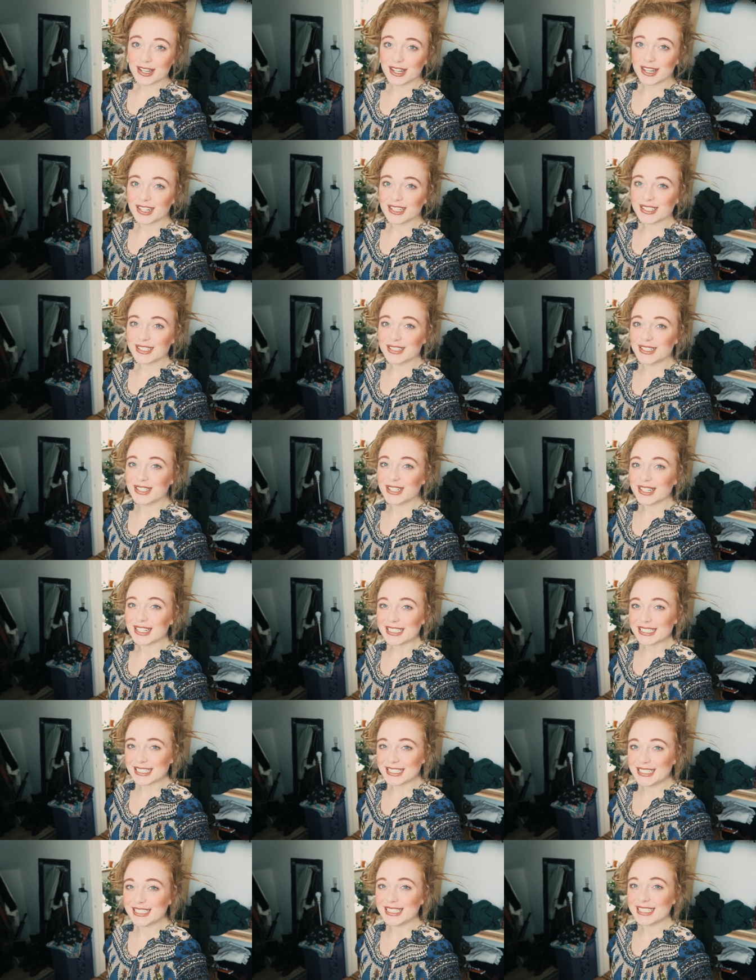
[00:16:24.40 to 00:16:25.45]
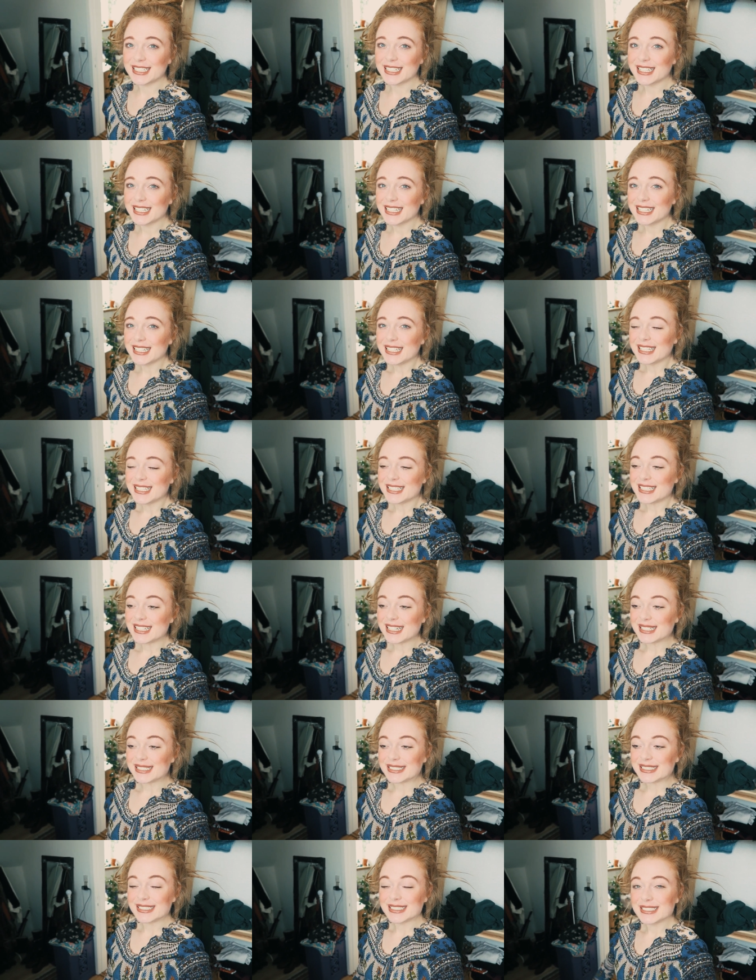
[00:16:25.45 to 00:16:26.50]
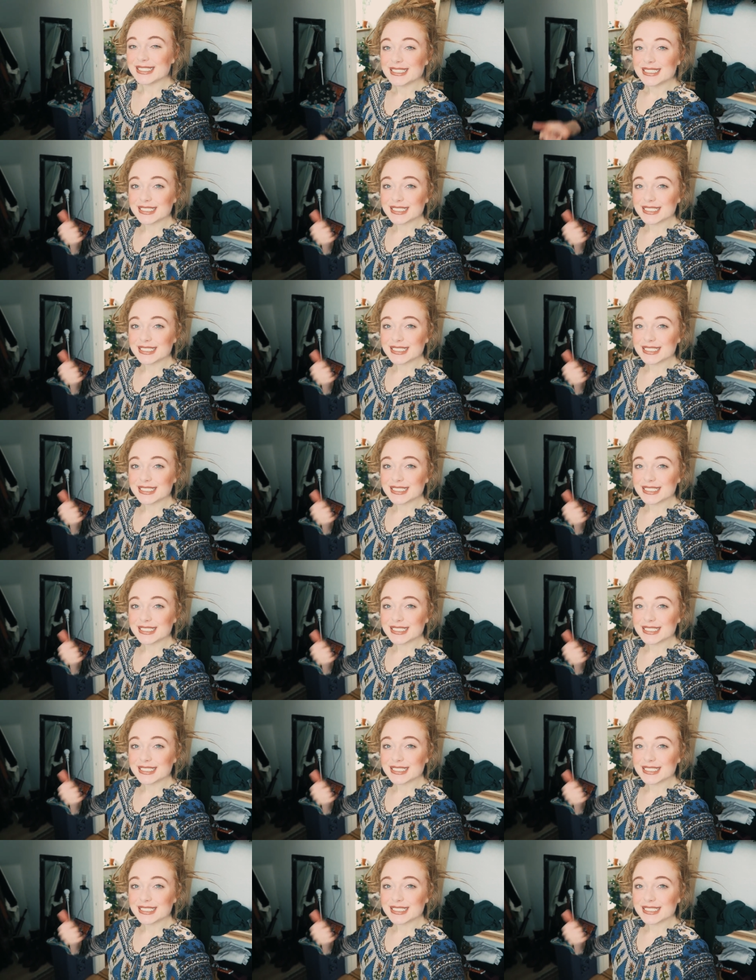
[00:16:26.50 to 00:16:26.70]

gonna look good so